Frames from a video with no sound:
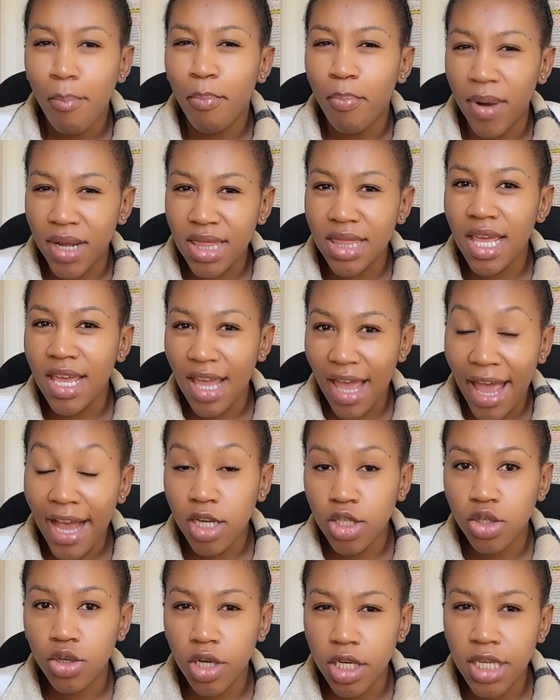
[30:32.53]
but they
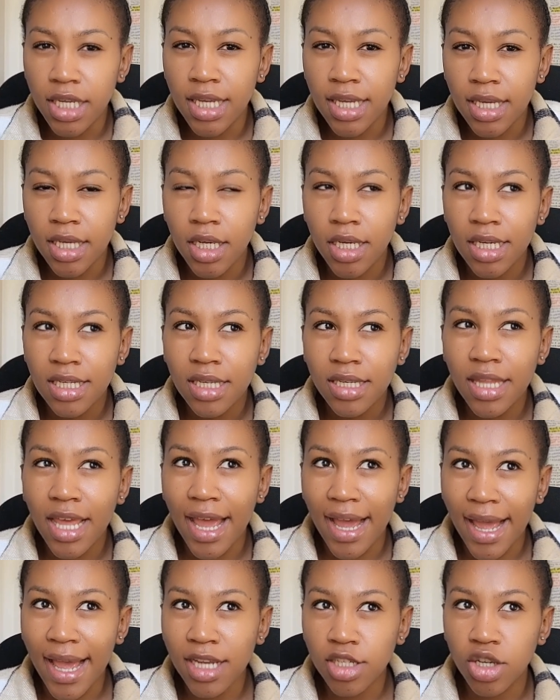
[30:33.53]

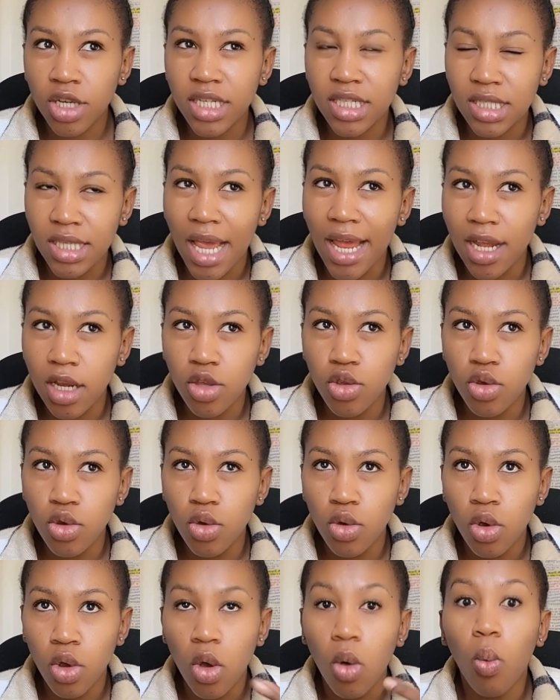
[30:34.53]
are actually telling
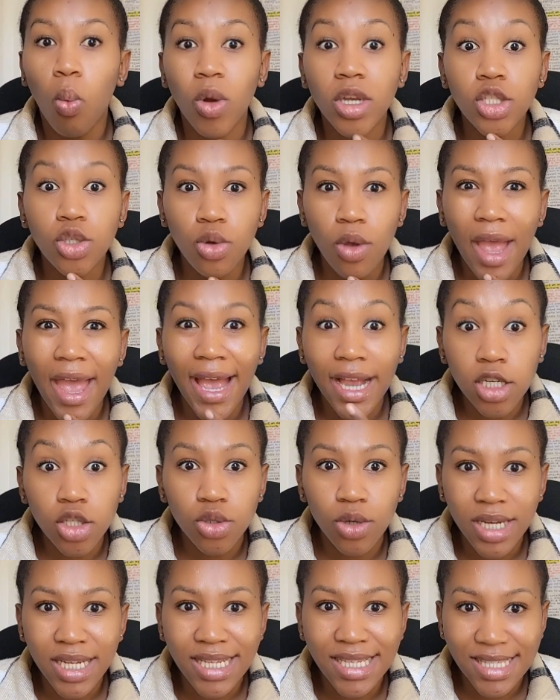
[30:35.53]
you what you
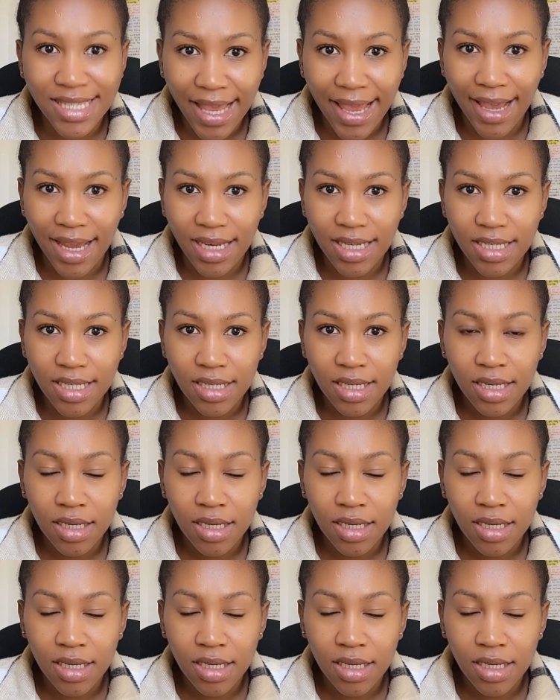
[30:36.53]
actually said,